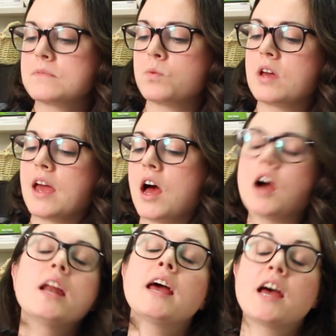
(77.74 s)
Okay,
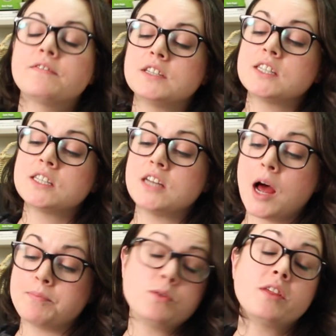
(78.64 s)
I'm gonna have to
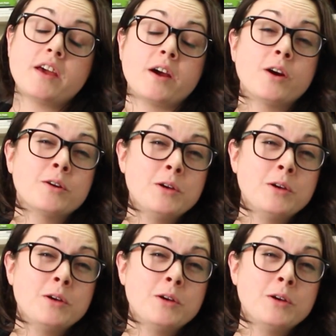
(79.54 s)
stop you there.